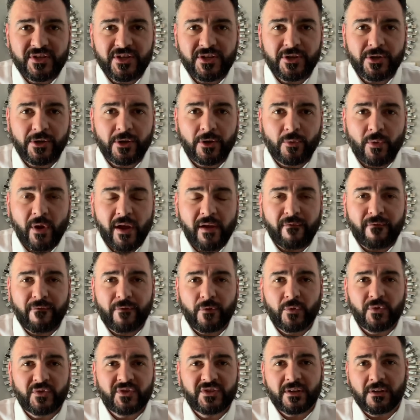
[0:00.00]
your
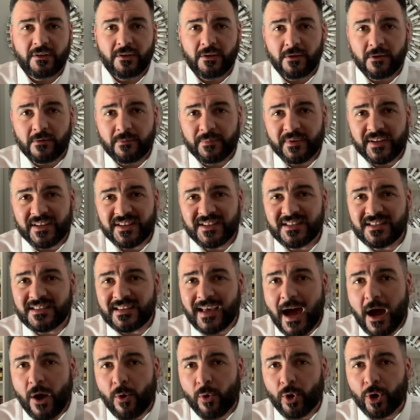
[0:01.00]
grapefruits, a little bit
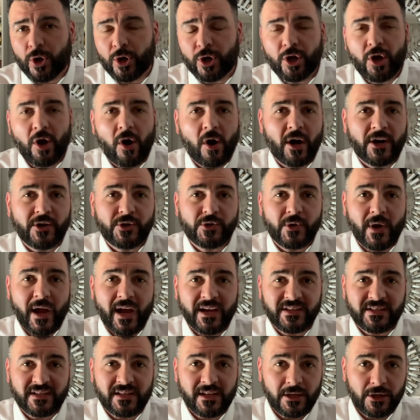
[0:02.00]
sour,
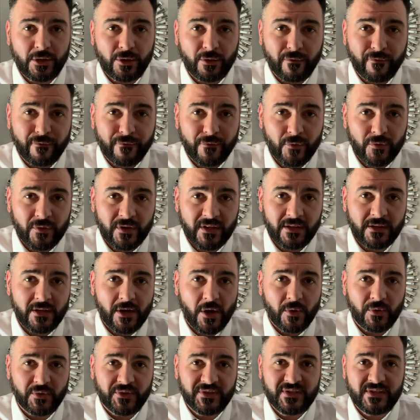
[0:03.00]
contrasting your fruity
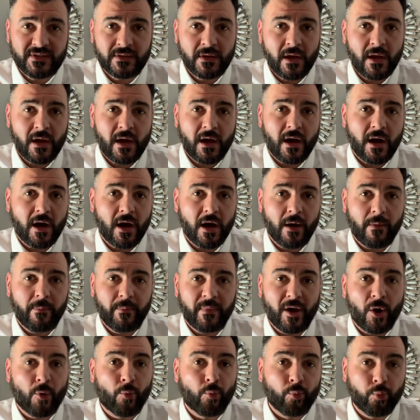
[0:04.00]
notes,
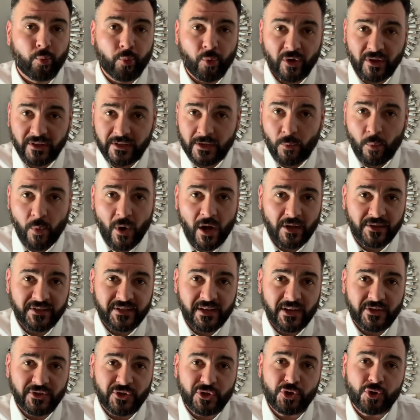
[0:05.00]
a really
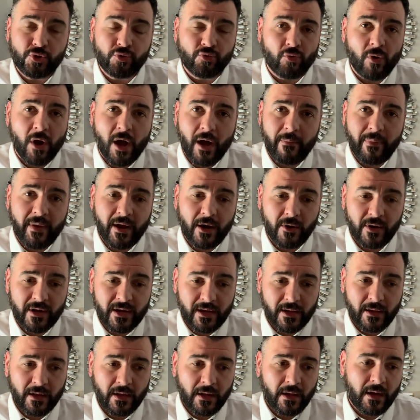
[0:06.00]
well-done
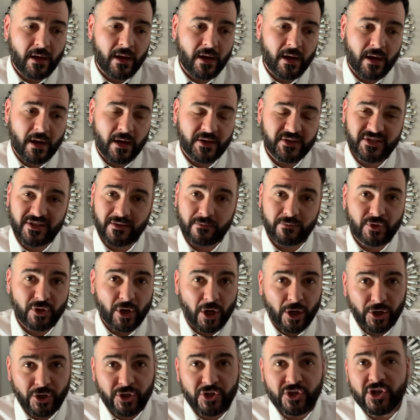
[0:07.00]
strawberry, some
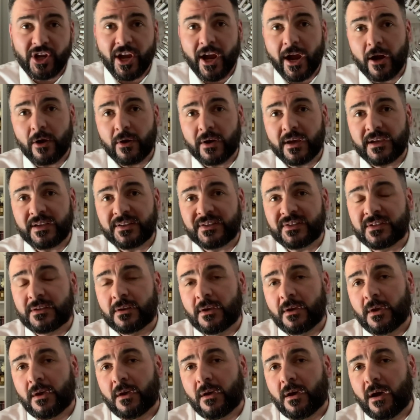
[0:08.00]
dark cherries,
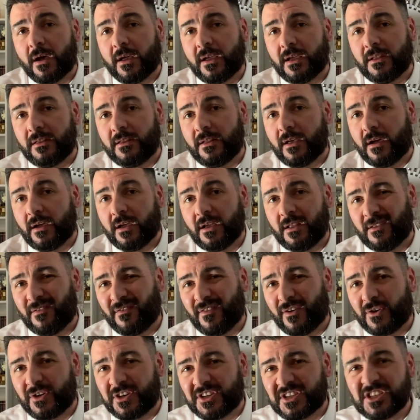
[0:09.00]
in a
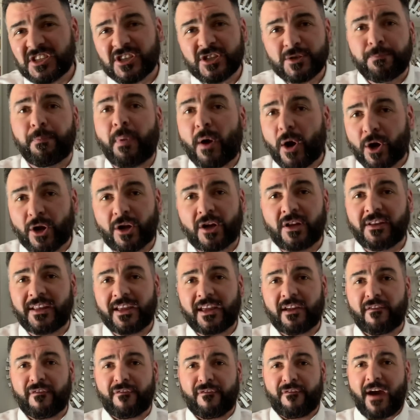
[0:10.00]
very
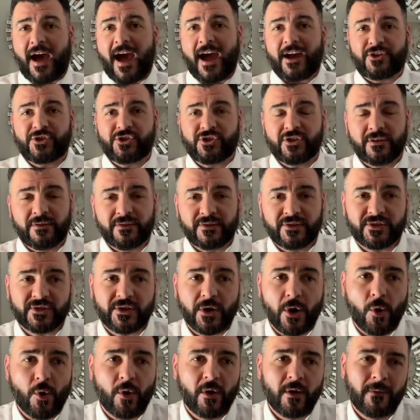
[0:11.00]
sparkling fashion.
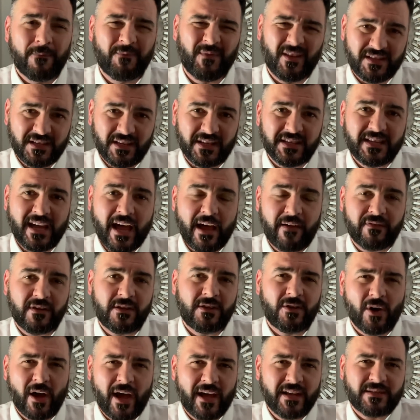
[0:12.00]
So it does have, you
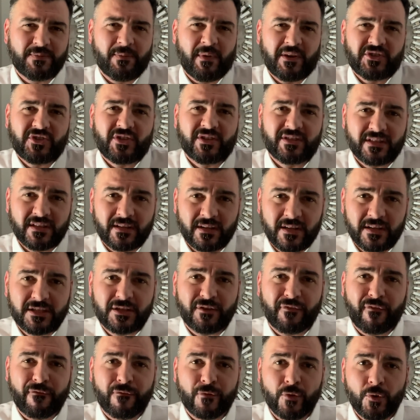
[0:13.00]
know, as much as it is
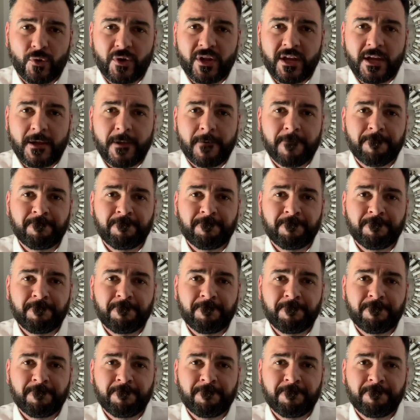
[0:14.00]
fruity